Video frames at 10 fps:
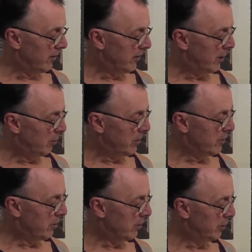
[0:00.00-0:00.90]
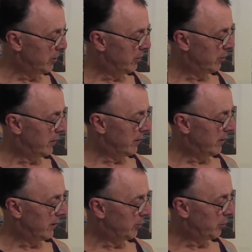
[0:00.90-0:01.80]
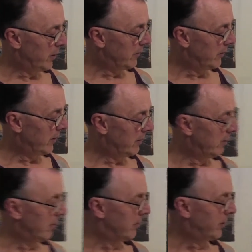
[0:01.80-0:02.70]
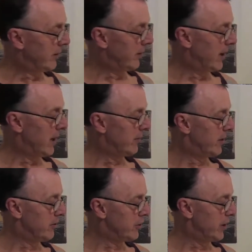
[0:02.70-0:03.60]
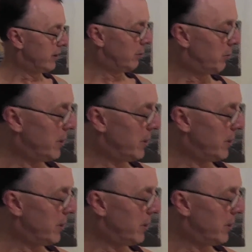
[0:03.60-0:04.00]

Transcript: Now what you're going to be doing is pressing, since I have it in channel